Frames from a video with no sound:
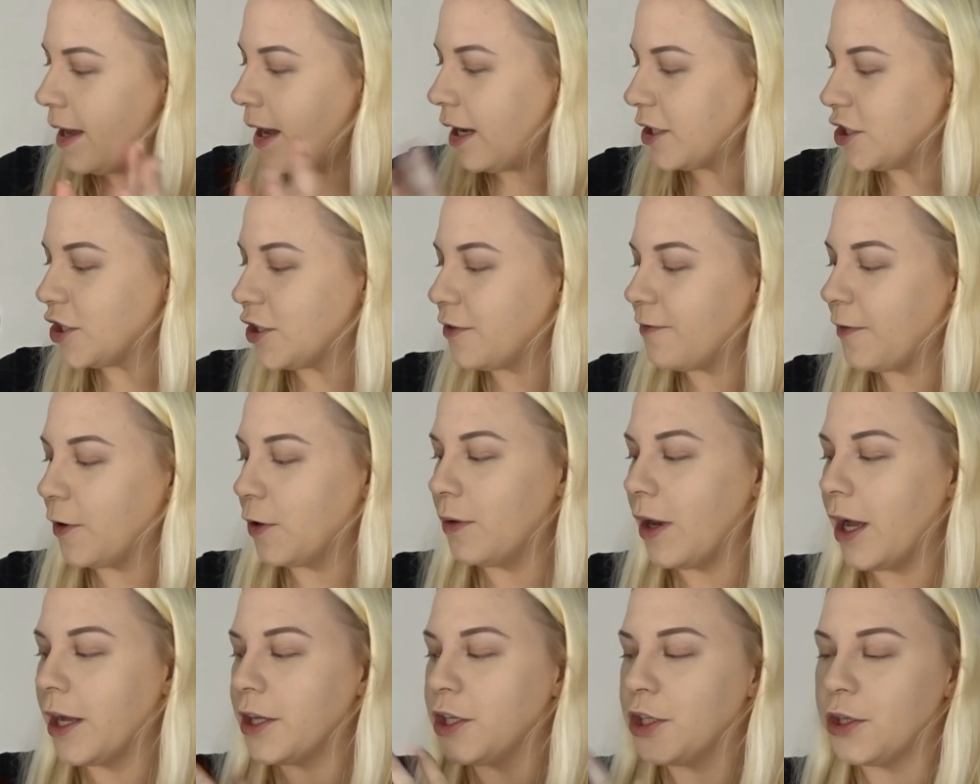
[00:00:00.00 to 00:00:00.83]
I just
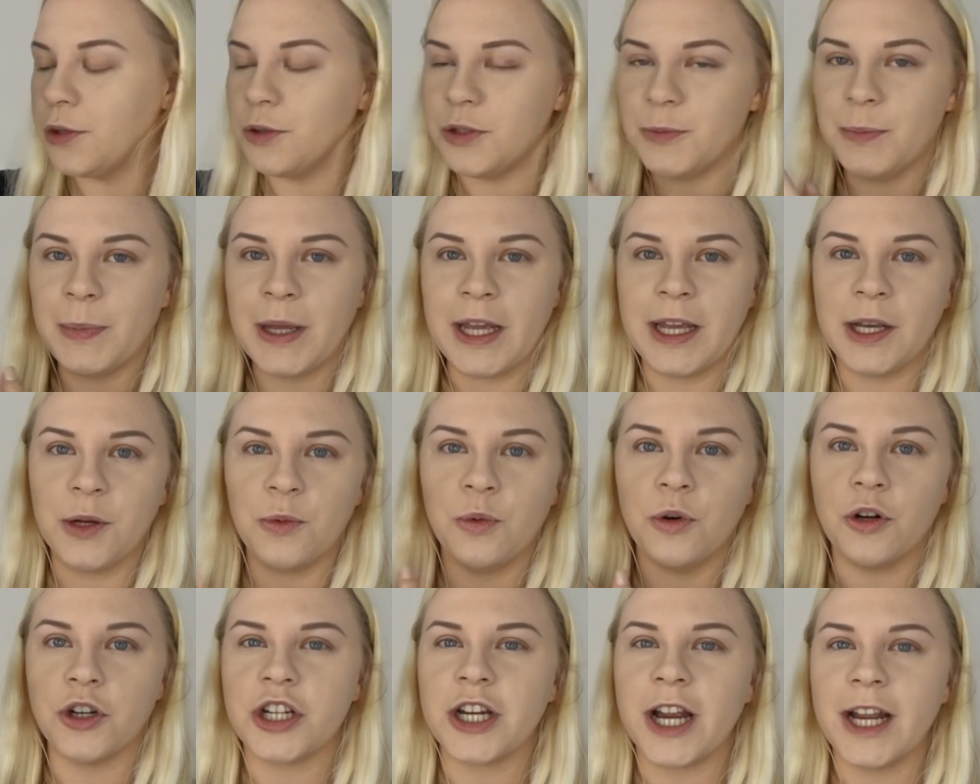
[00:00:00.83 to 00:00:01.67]
feel like you
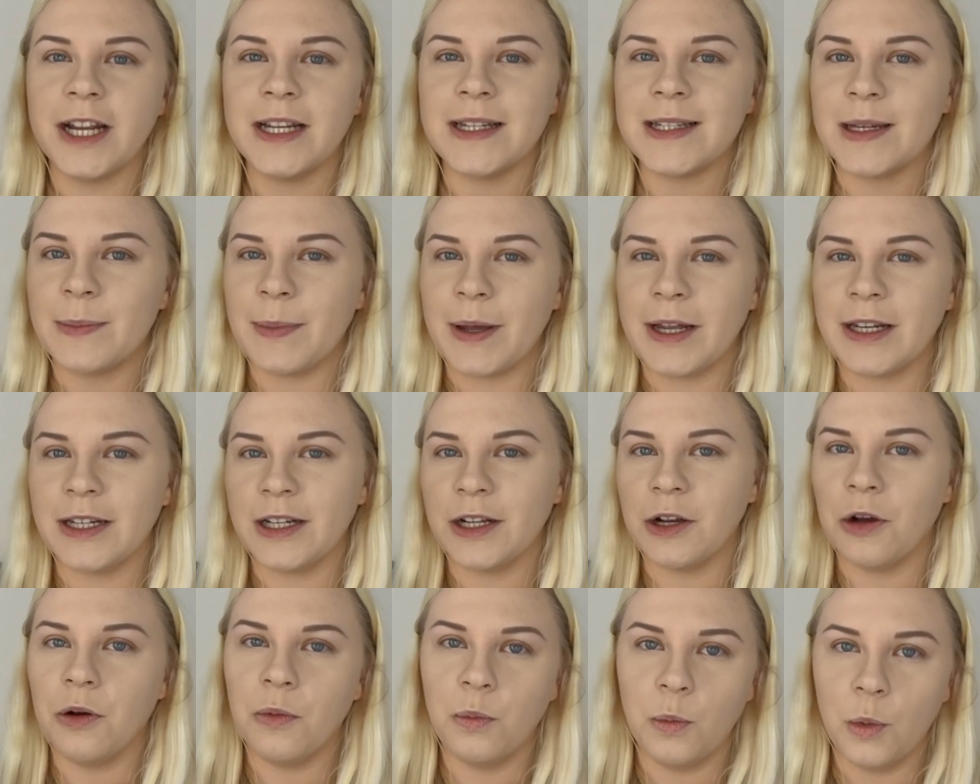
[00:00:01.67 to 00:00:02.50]
pick what shades
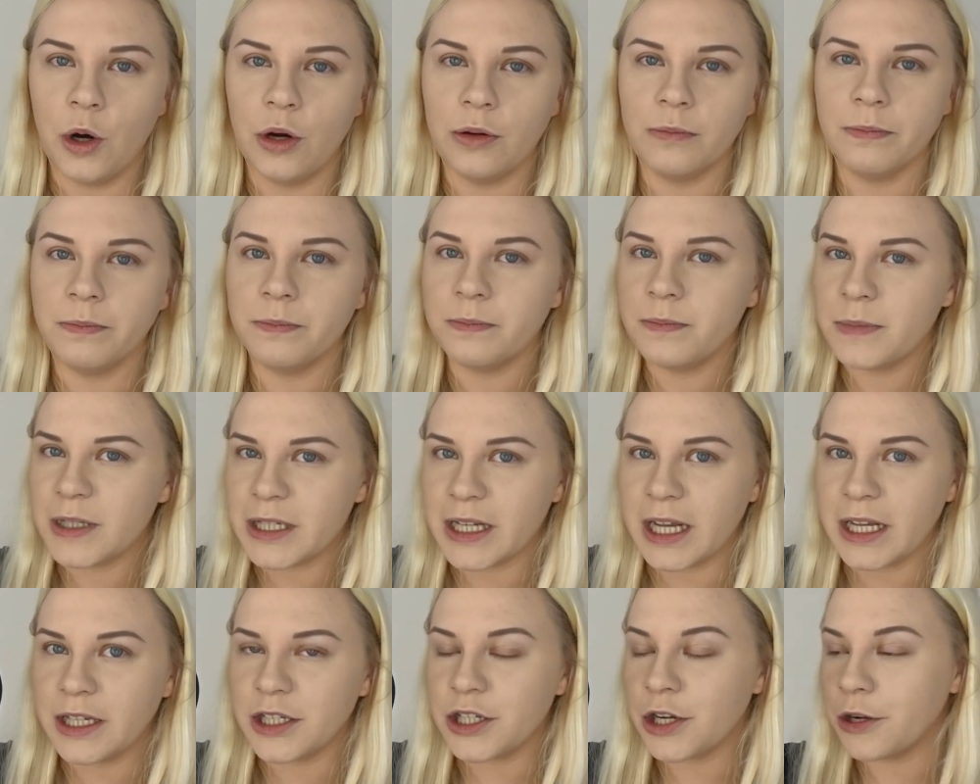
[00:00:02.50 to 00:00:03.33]
depending on what
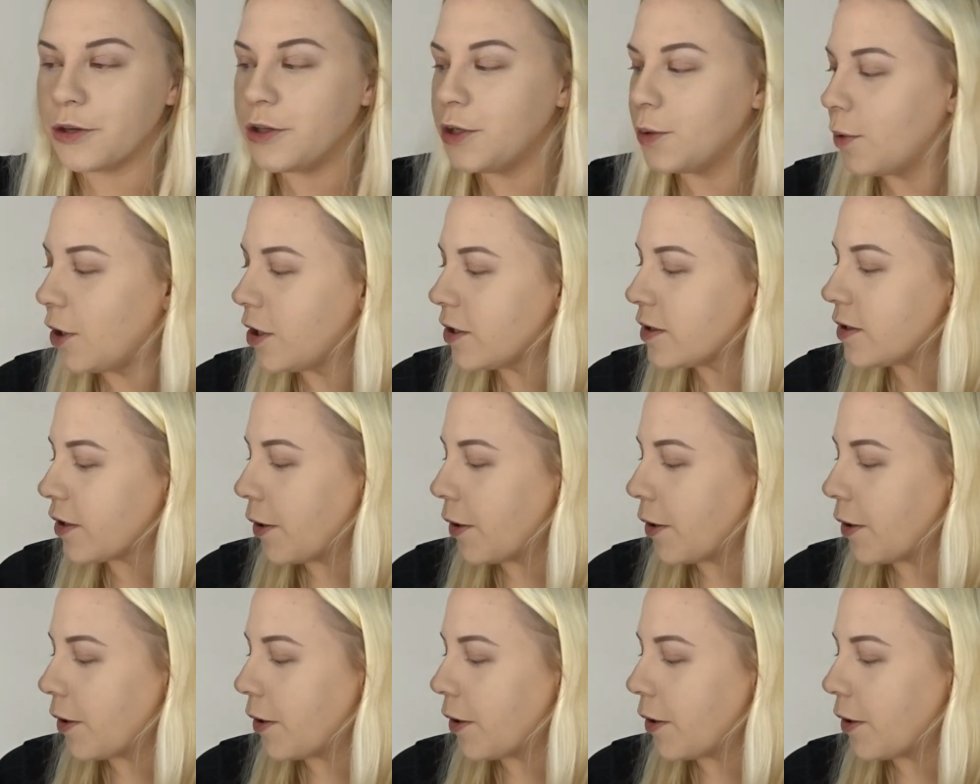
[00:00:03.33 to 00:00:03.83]
skin tone you are.